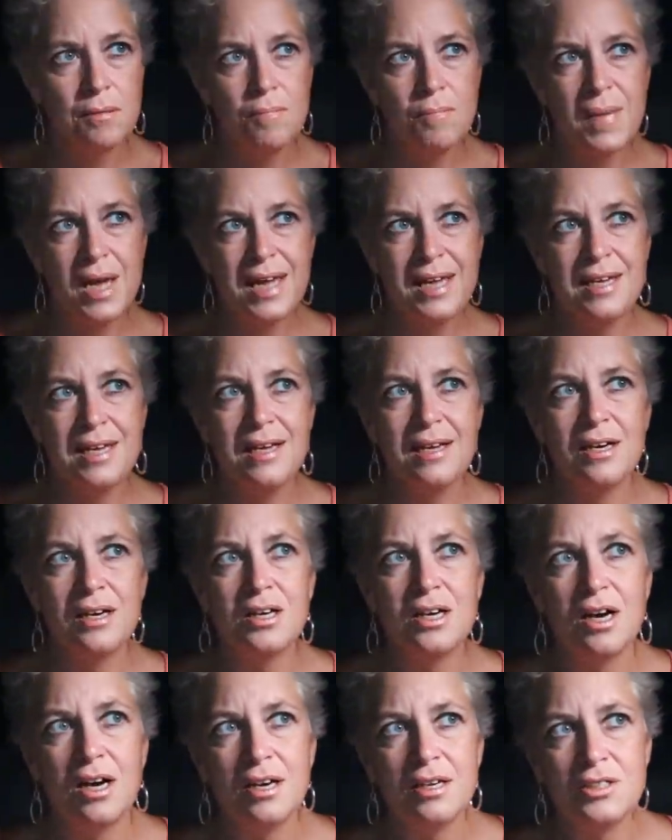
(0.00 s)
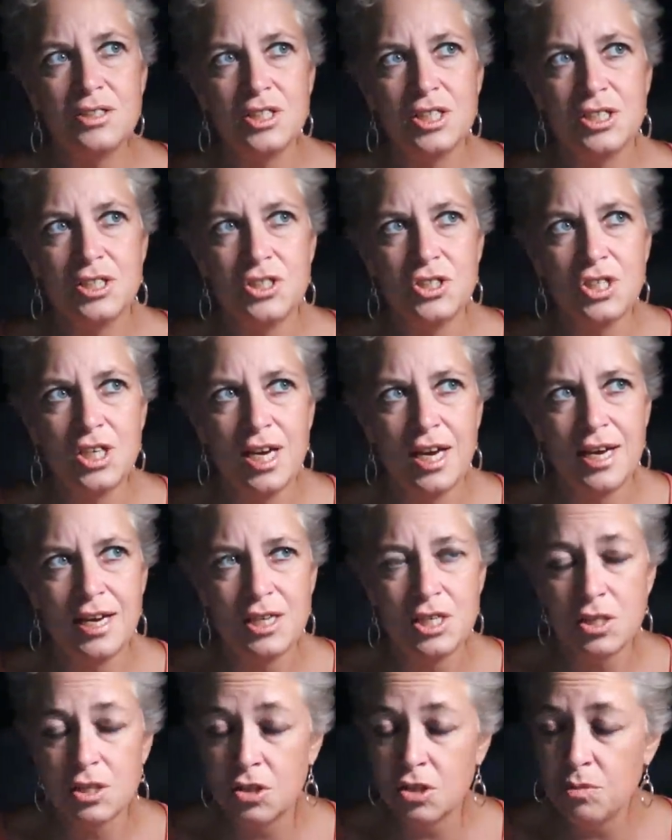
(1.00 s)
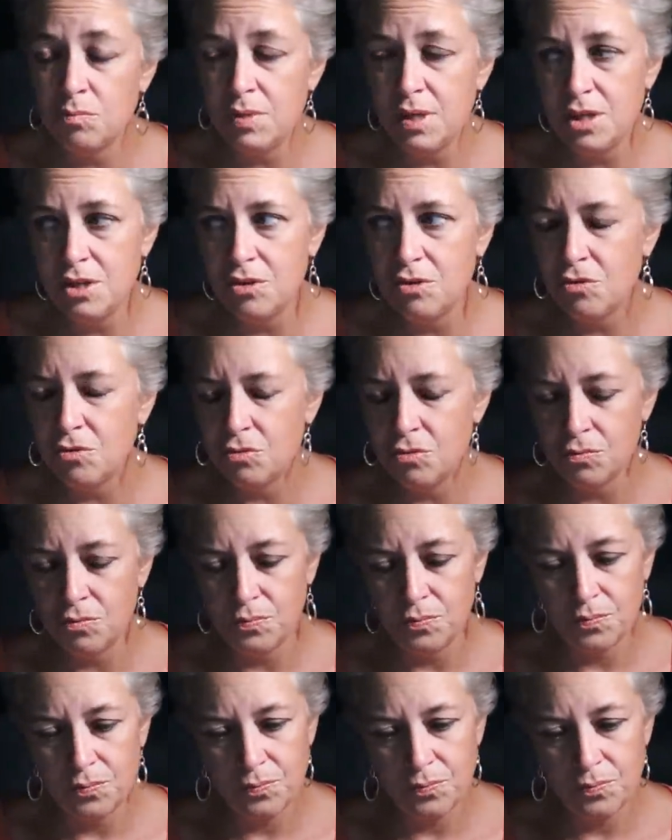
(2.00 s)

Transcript: making a conscious change. It could be you.